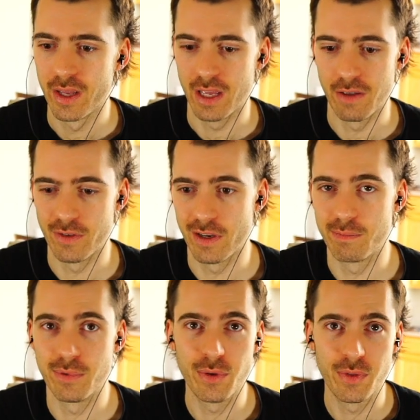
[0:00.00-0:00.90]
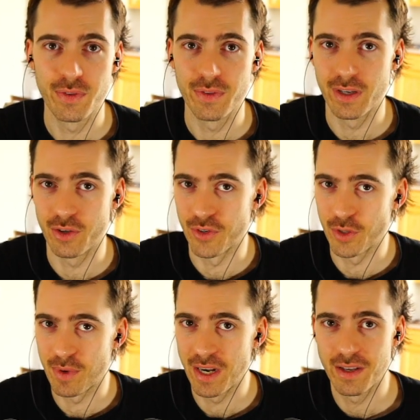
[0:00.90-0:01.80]
if you have both a
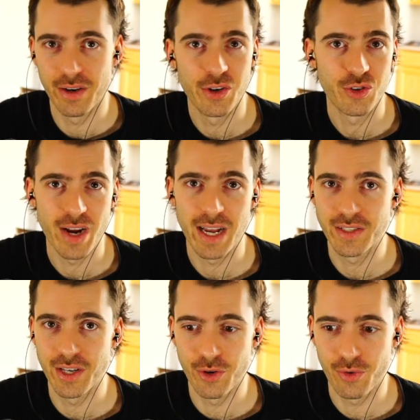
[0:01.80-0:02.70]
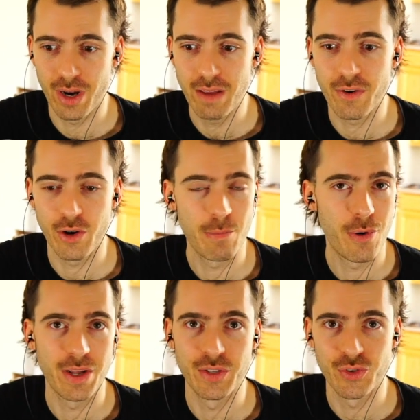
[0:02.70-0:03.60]
Grizzlebrand and an Atraxa in your graveyard and your
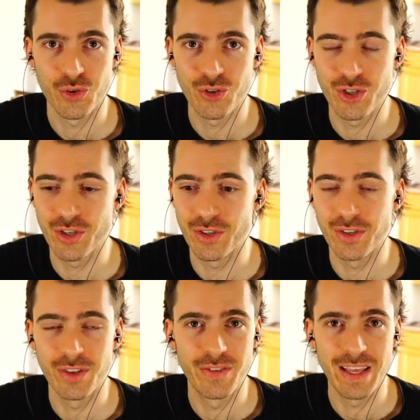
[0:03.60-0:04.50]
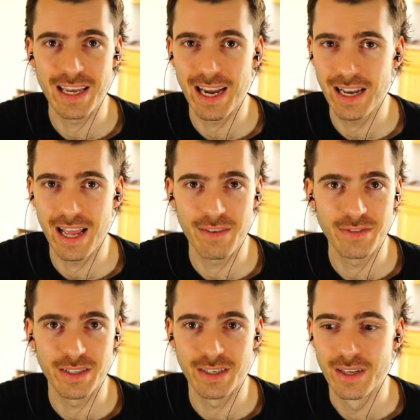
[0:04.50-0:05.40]
opponent has Surgical, they kind of have
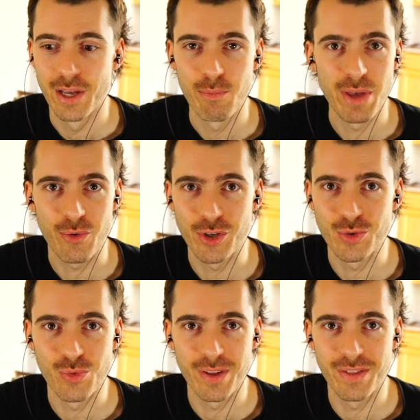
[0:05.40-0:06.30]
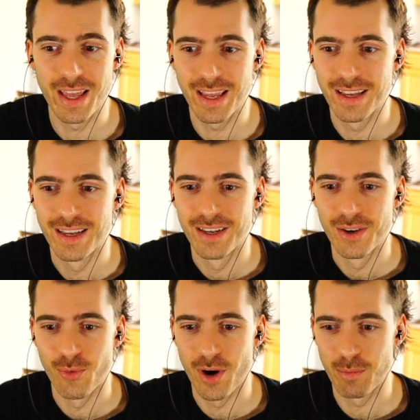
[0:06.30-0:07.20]
to pick which one they
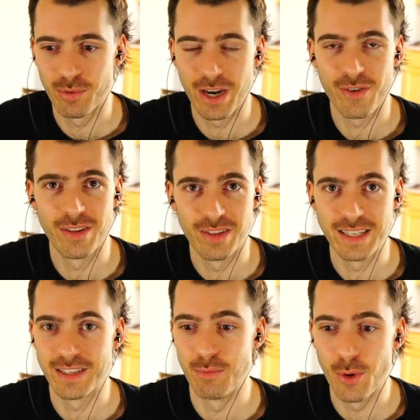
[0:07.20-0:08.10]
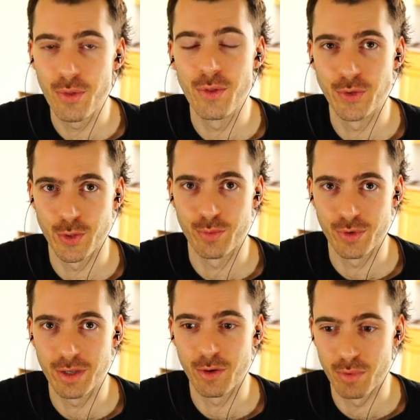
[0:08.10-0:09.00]
want to play around less, and both of those are
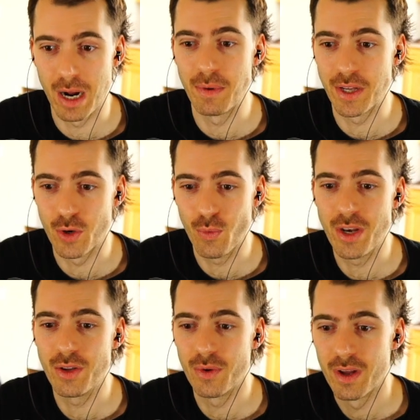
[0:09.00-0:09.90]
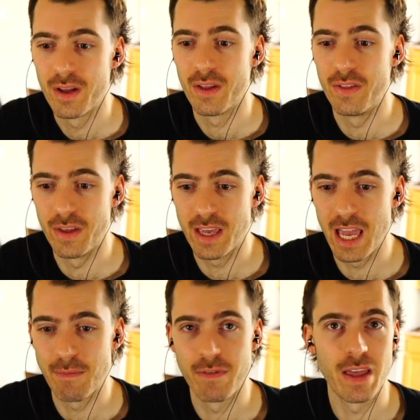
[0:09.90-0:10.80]
probably going to win you the
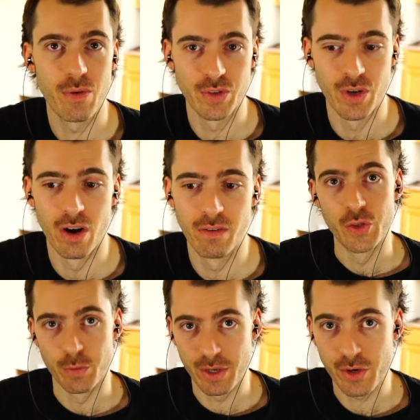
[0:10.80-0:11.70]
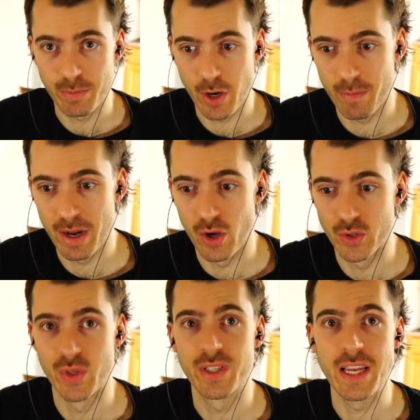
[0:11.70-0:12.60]
game if they resolve. Superior Spider-Man also
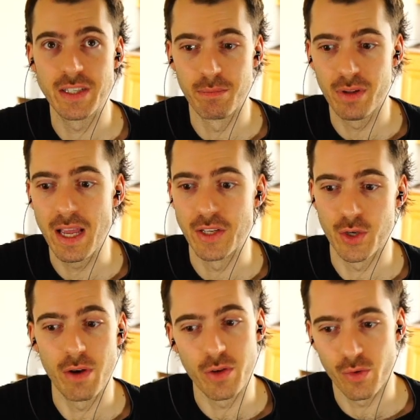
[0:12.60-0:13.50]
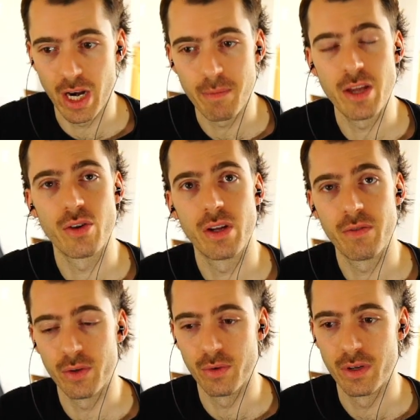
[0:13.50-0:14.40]
stays in play, so if you reanimate if
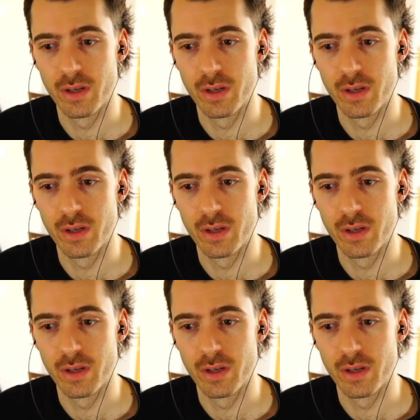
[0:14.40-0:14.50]
you